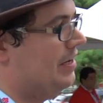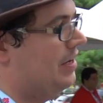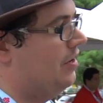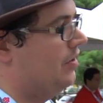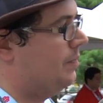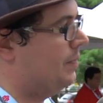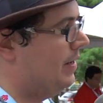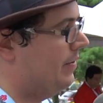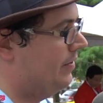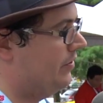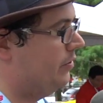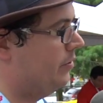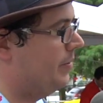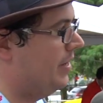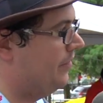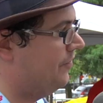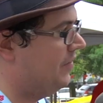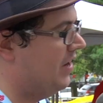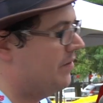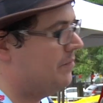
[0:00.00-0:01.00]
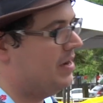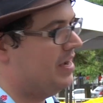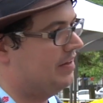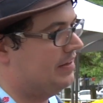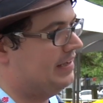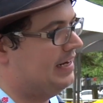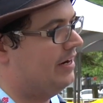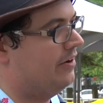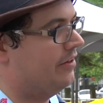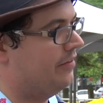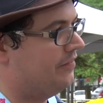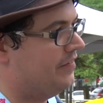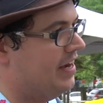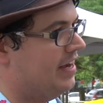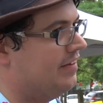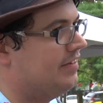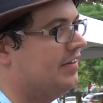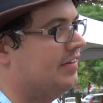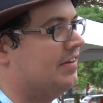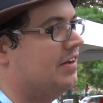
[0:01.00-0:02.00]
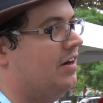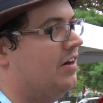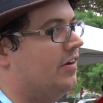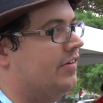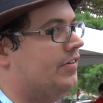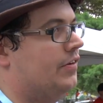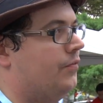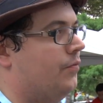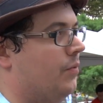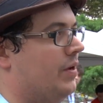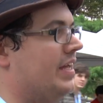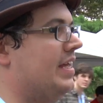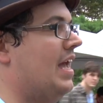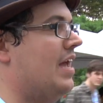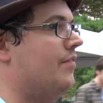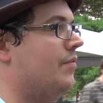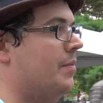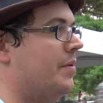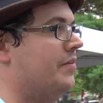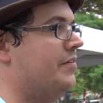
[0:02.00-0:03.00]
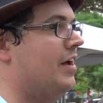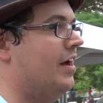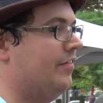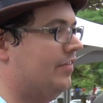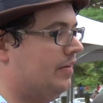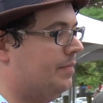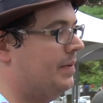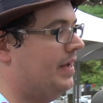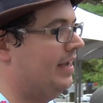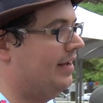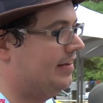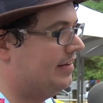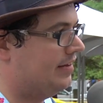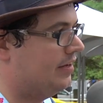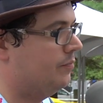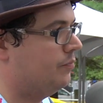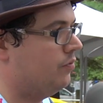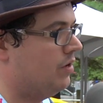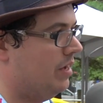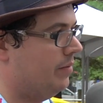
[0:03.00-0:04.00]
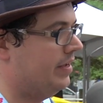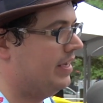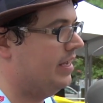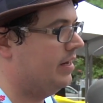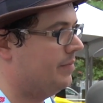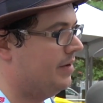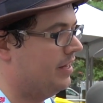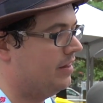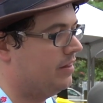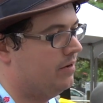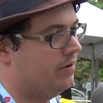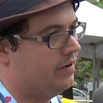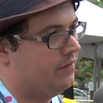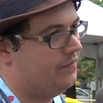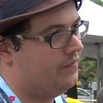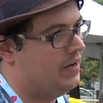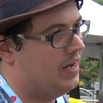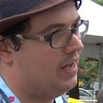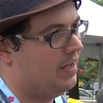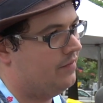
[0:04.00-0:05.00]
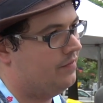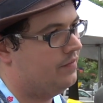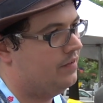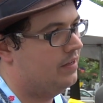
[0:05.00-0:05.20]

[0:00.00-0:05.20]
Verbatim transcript: cars probably do about five miles an hour. The fastest cars, if we gave them enough space, could probably hit about 35.